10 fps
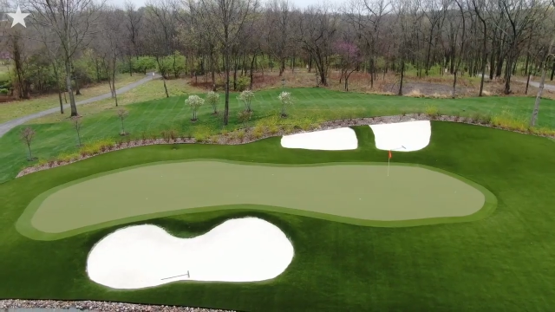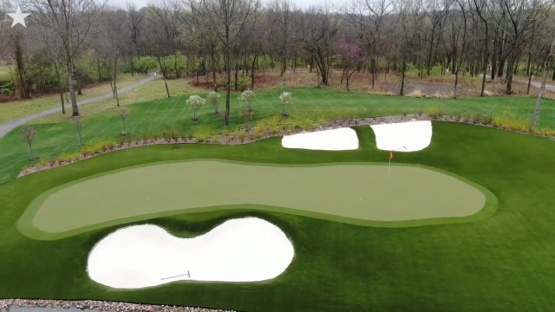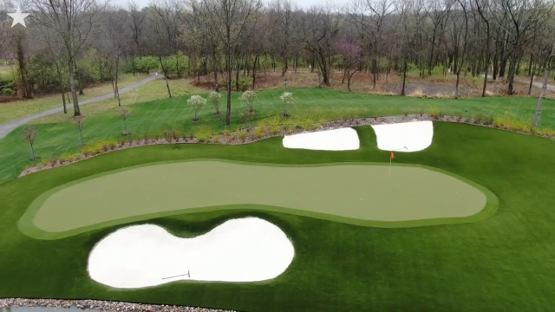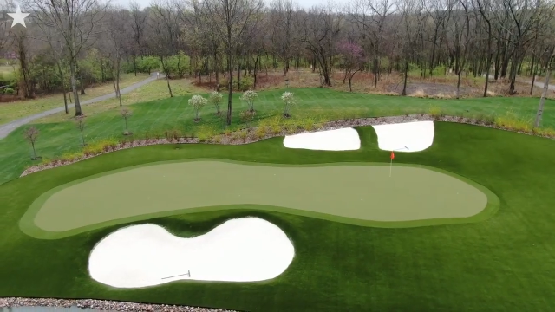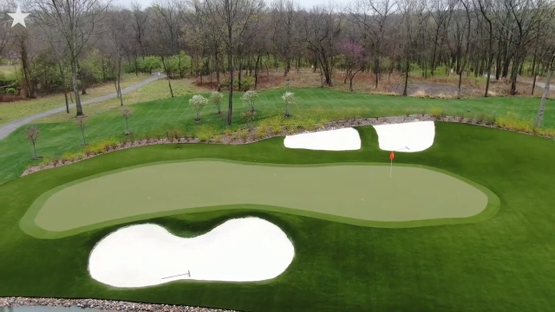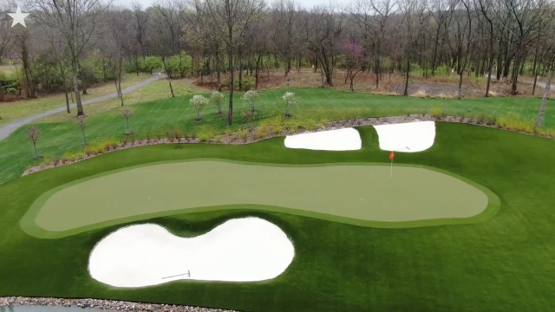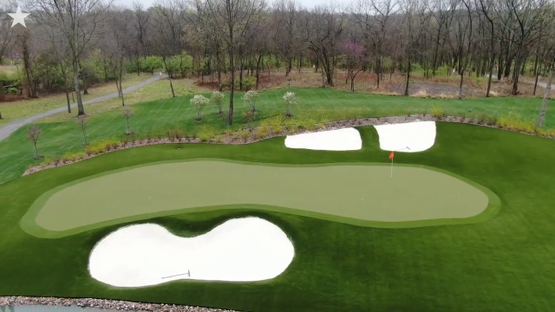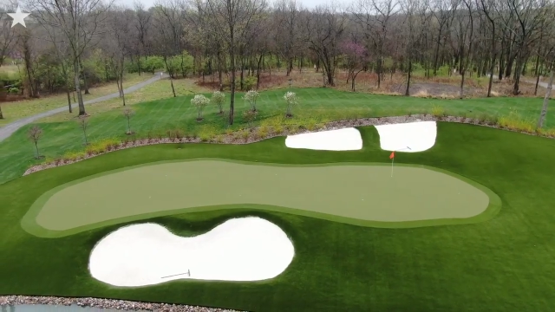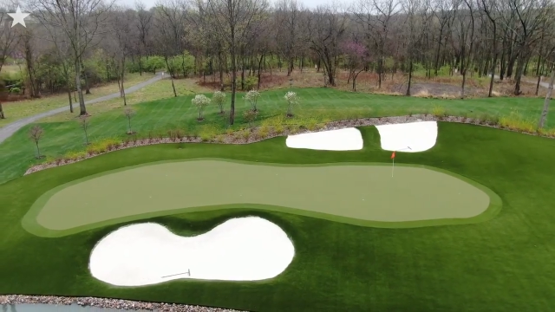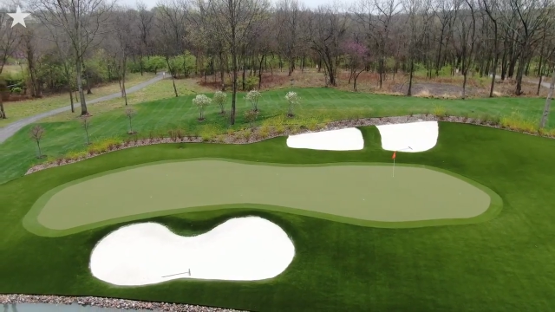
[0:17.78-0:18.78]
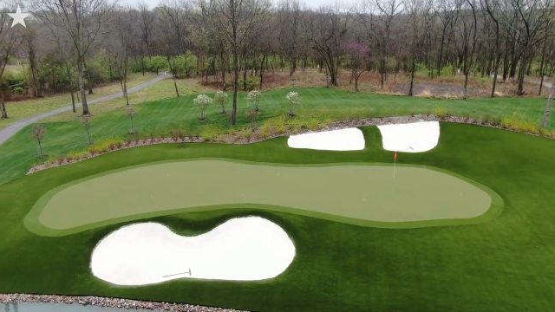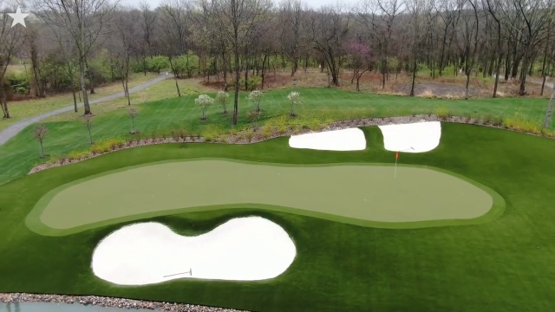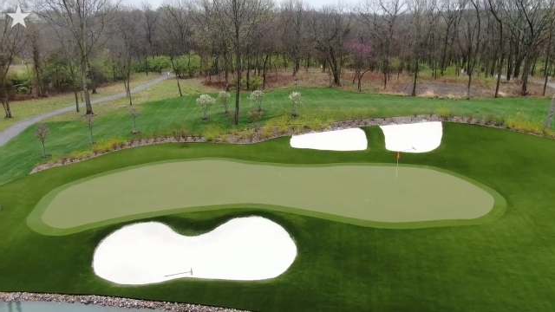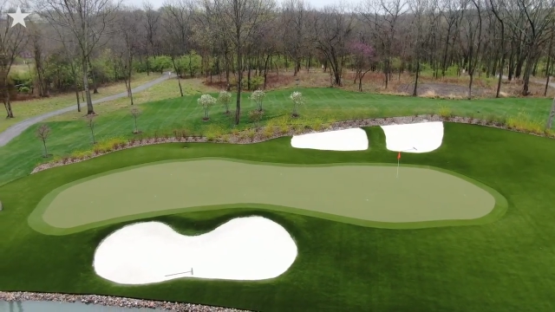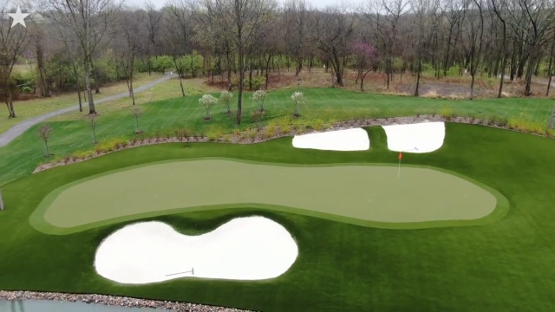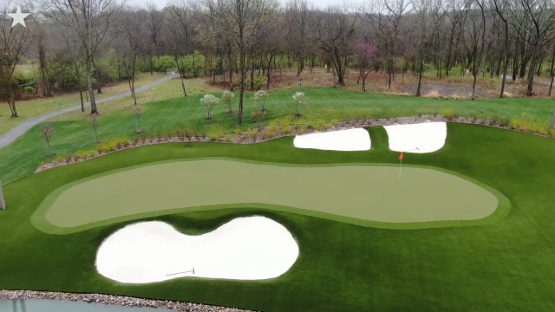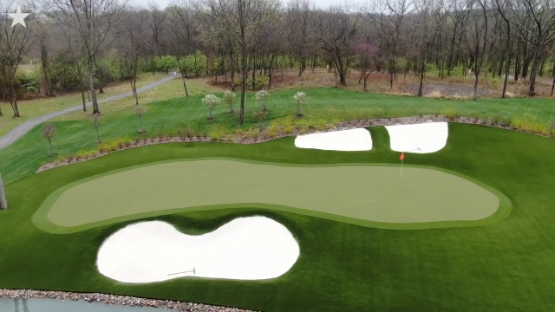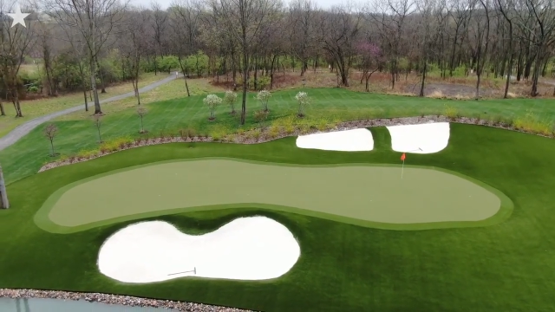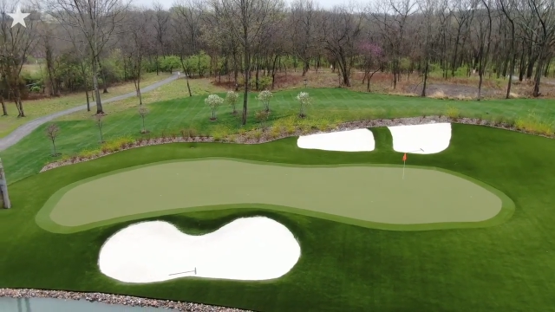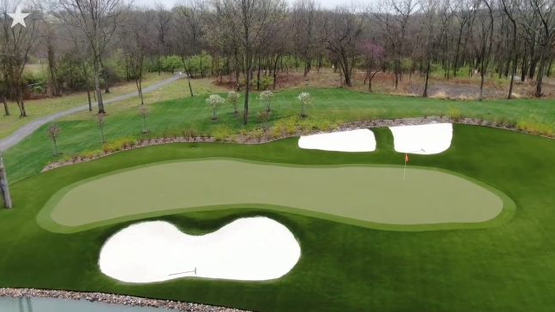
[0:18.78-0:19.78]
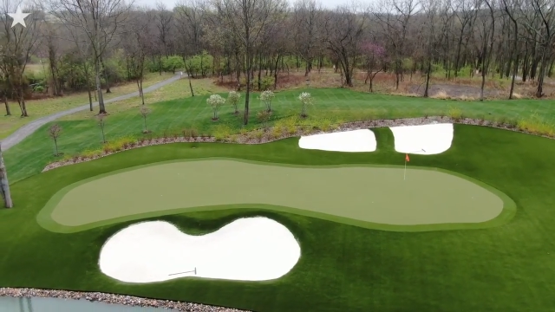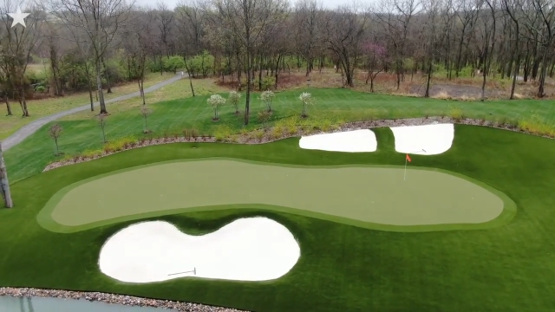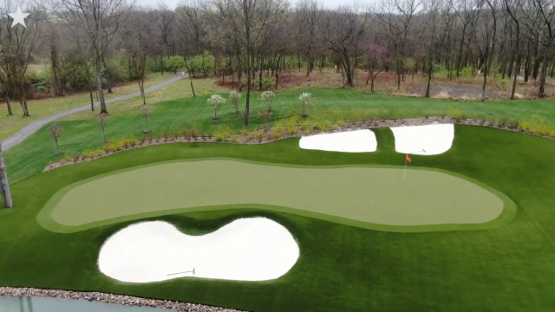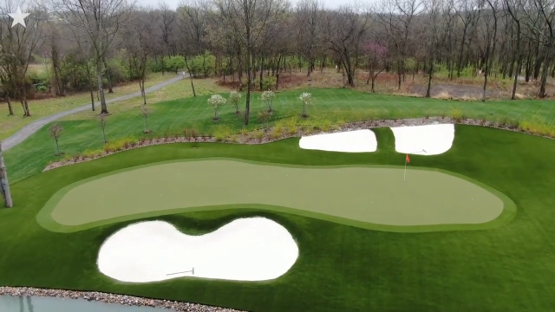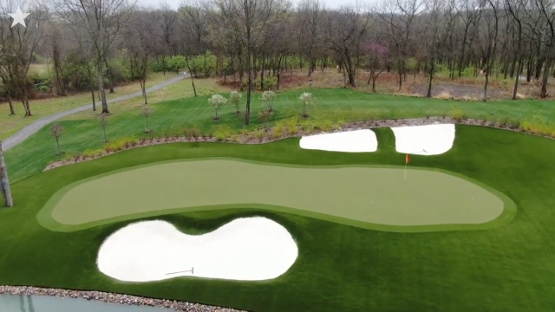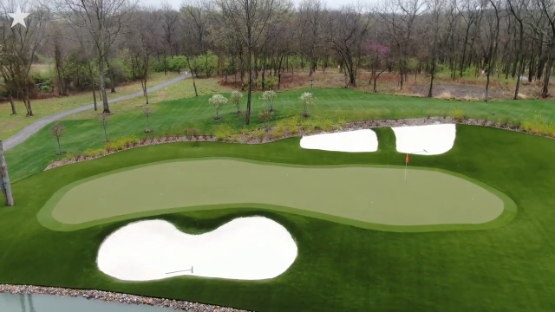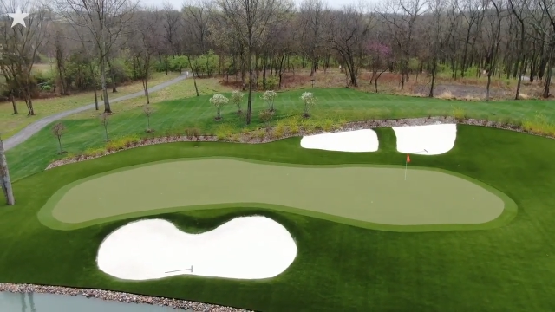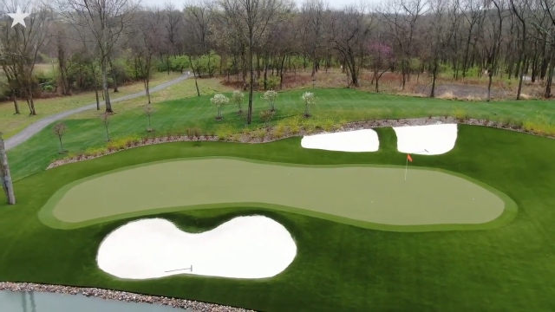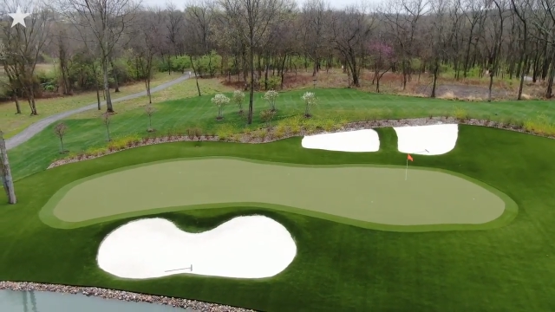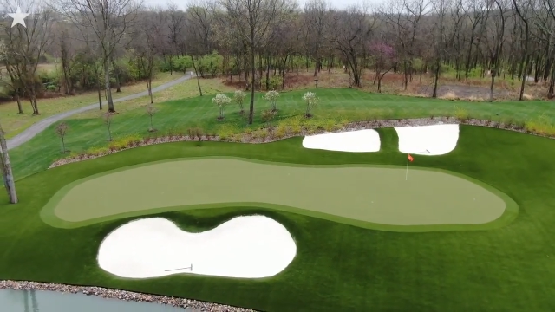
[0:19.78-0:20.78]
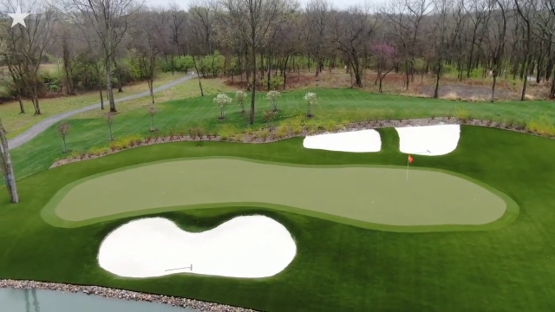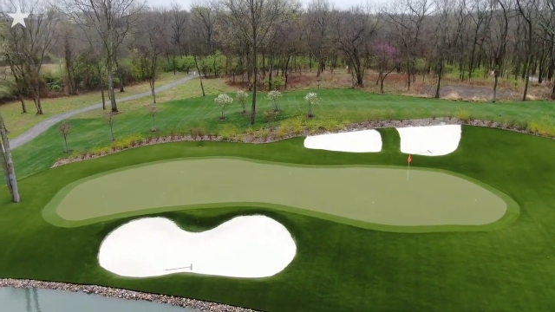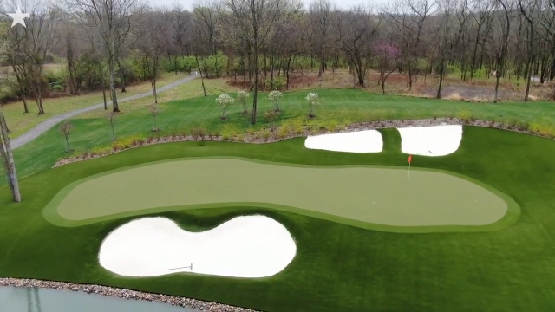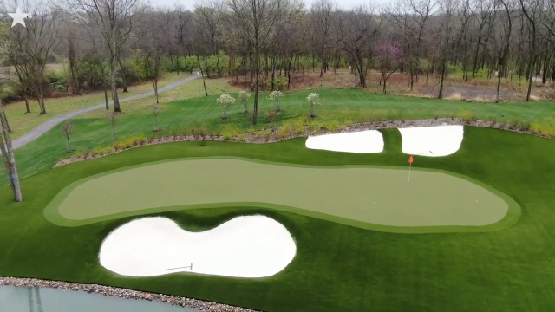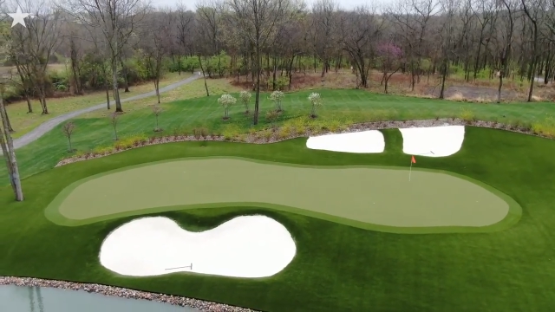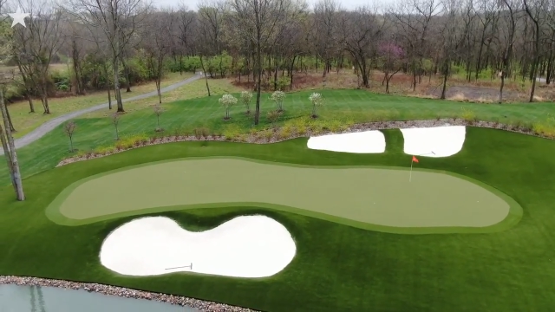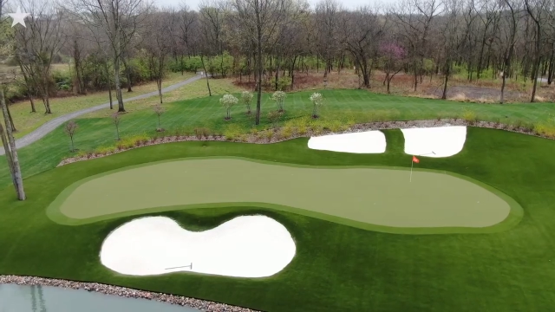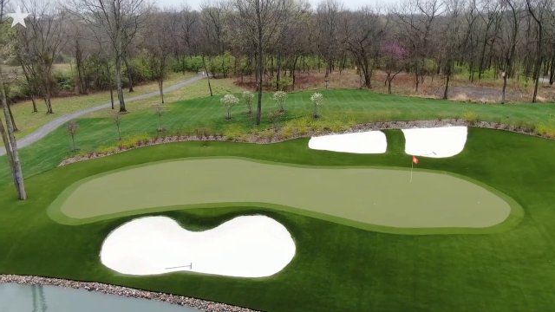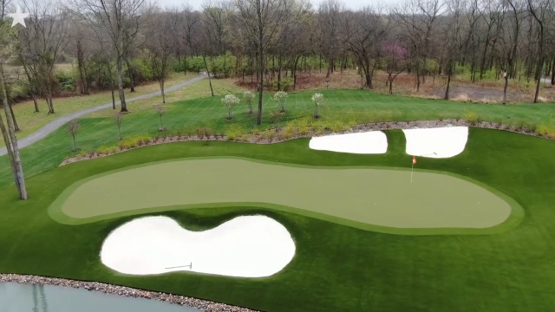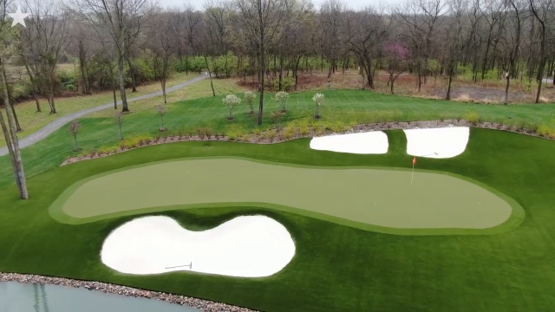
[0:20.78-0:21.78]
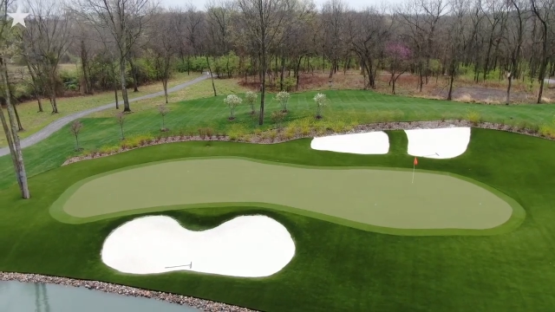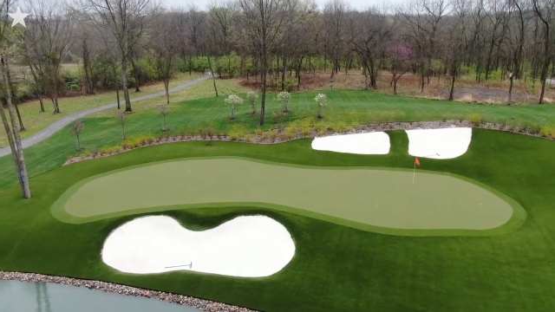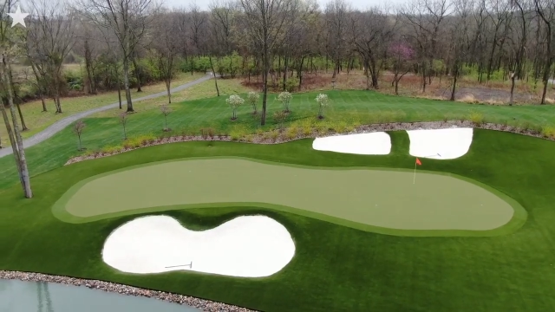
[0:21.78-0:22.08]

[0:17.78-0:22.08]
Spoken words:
No face is visible, so there are no lips to read.